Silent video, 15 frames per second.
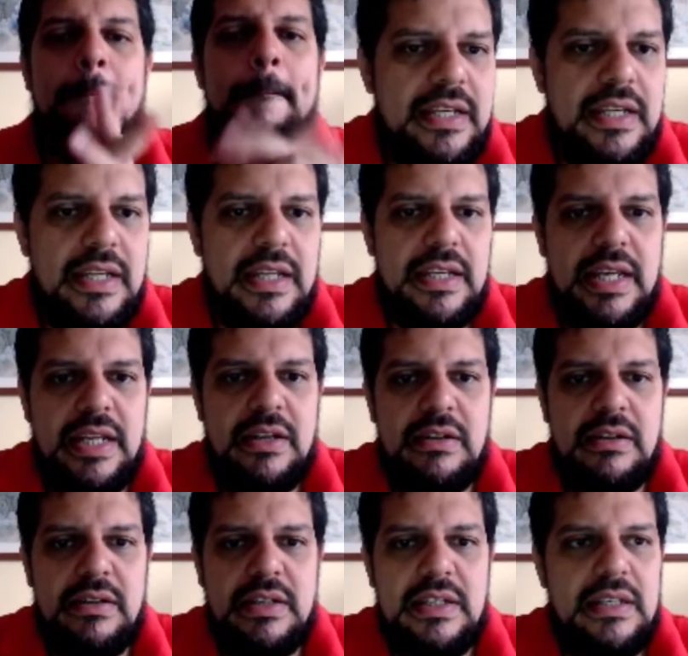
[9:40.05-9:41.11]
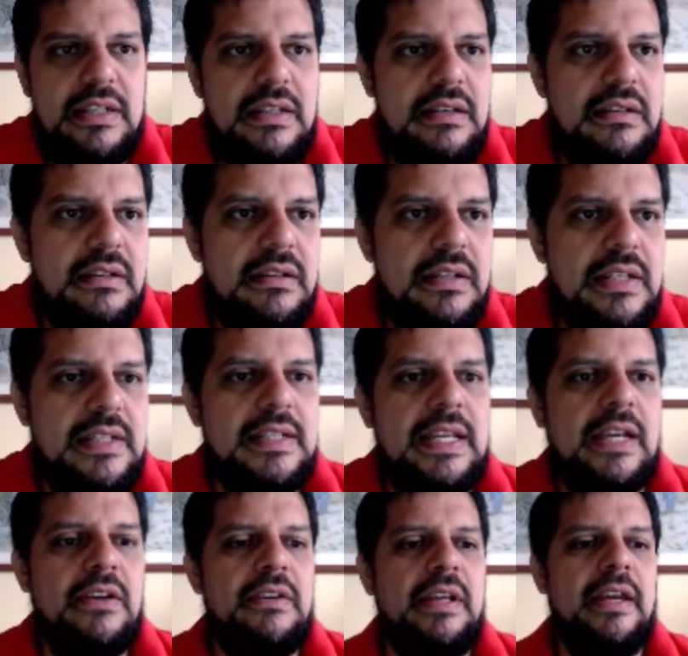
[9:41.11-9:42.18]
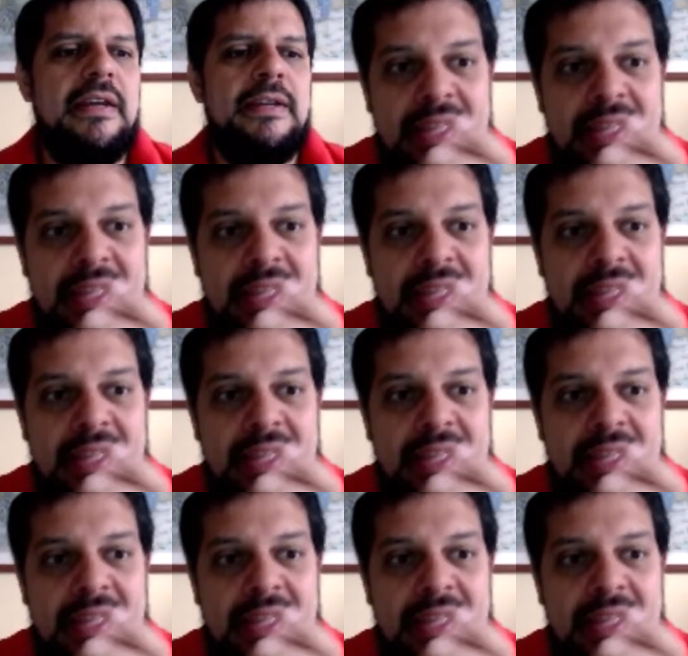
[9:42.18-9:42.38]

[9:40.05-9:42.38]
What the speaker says: And then on the second hand.